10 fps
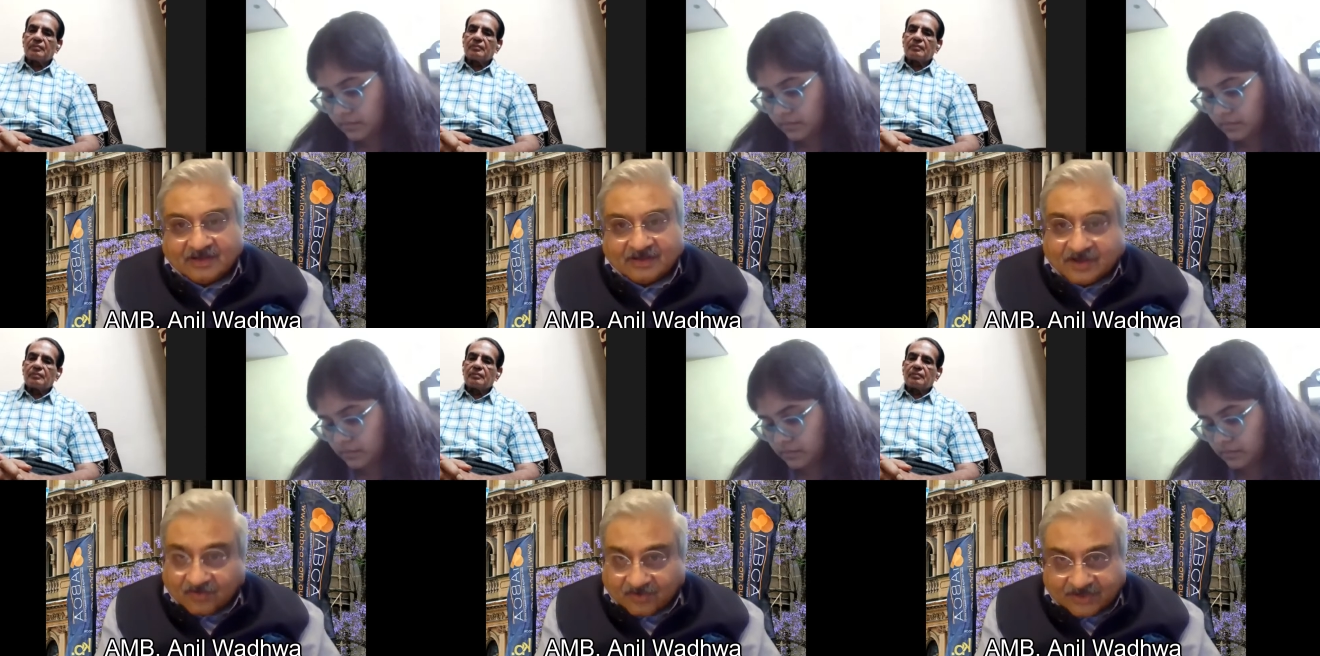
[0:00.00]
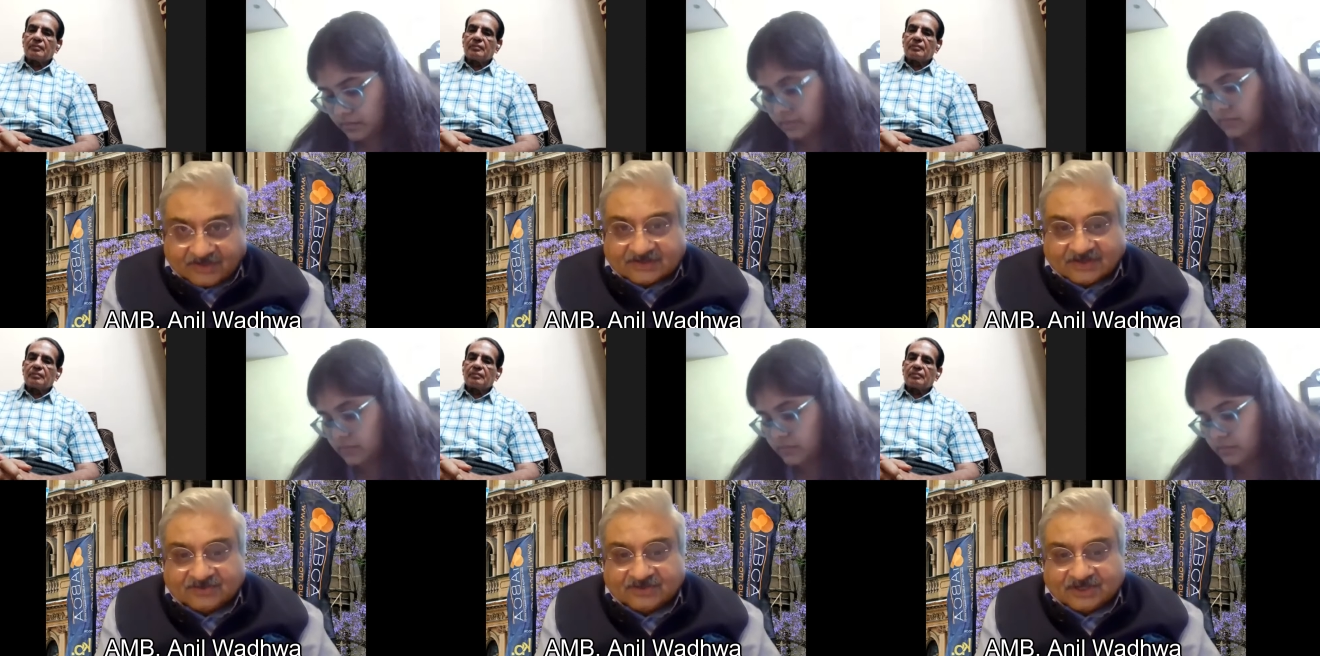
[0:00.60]
Speaker 1: uh, or in the
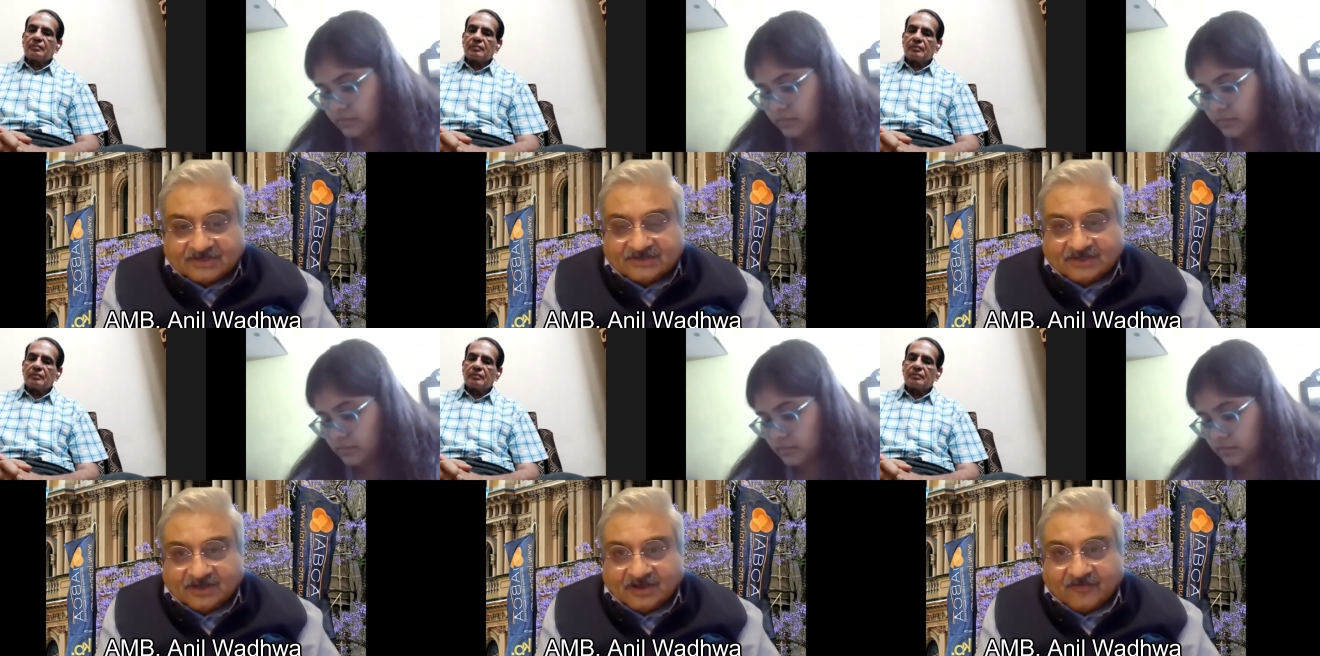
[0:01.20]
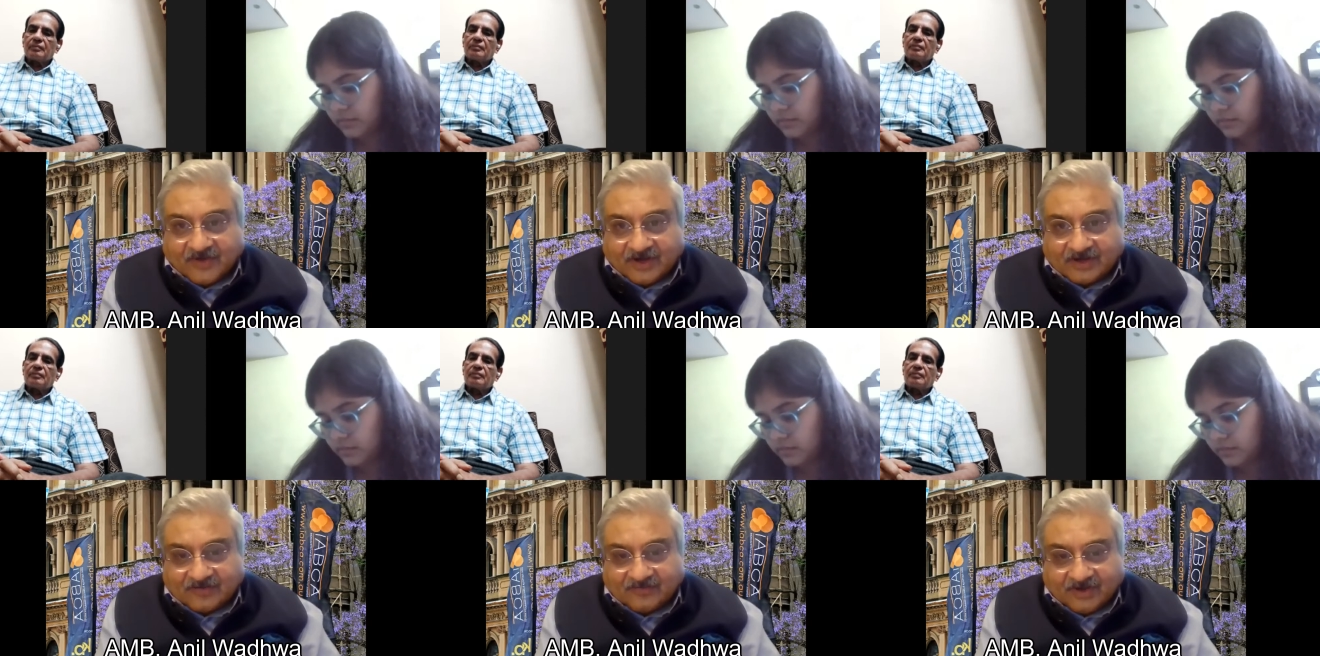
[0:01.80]
South China Sea affect
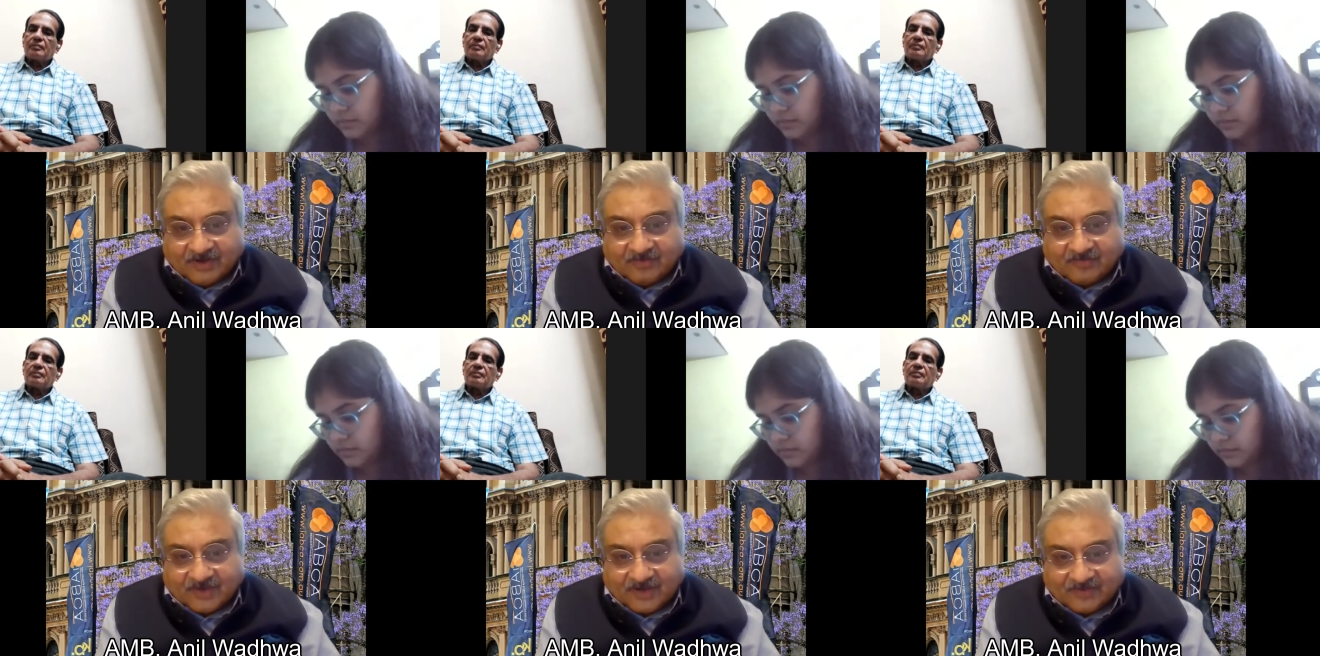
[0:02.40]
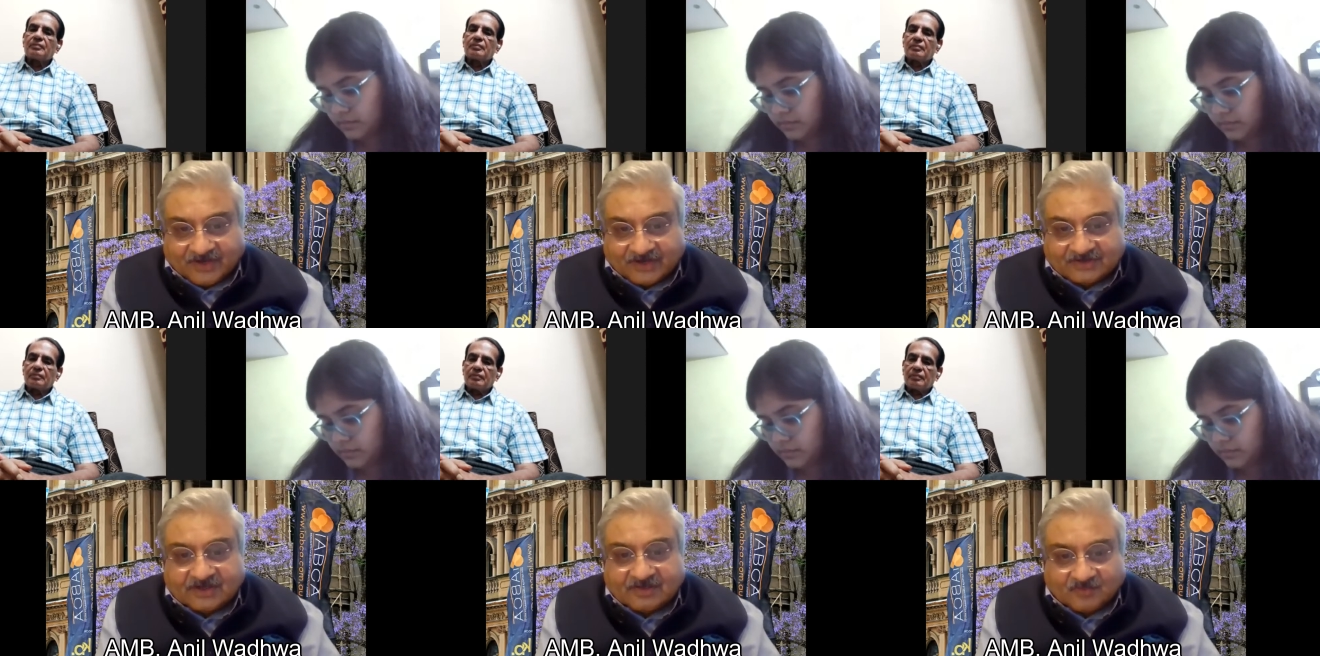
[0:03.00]
our freedom of
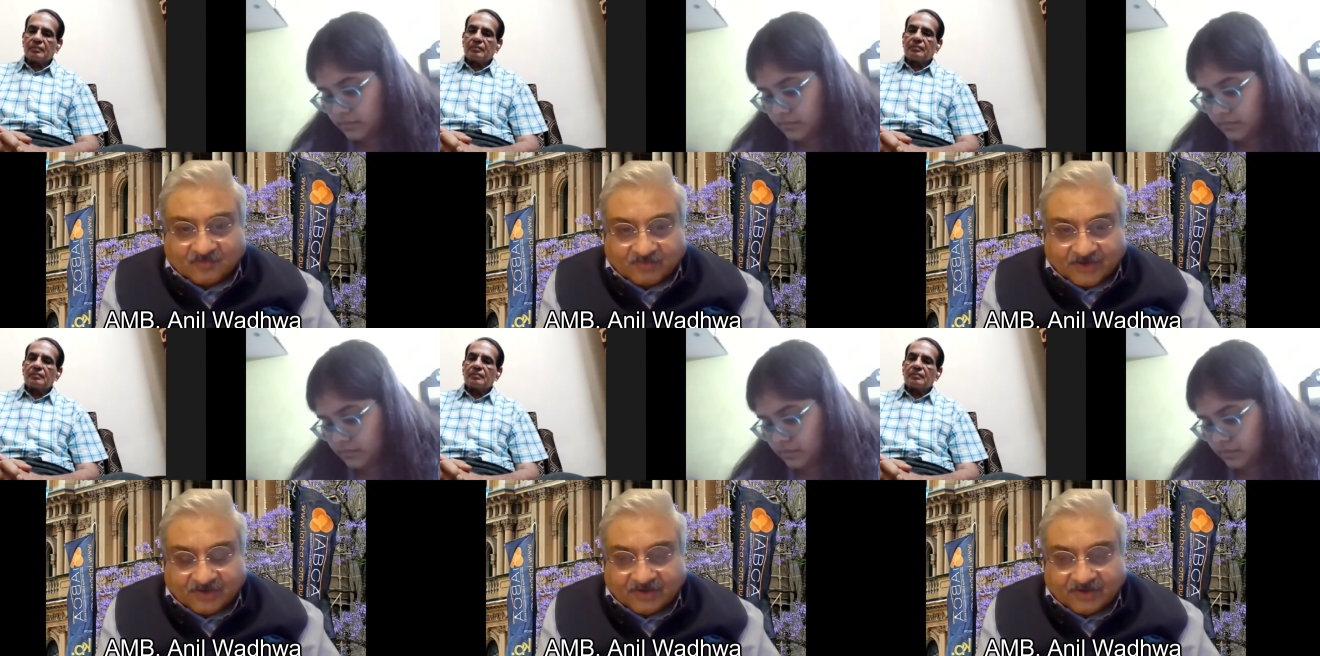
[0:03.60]
navigation and movement.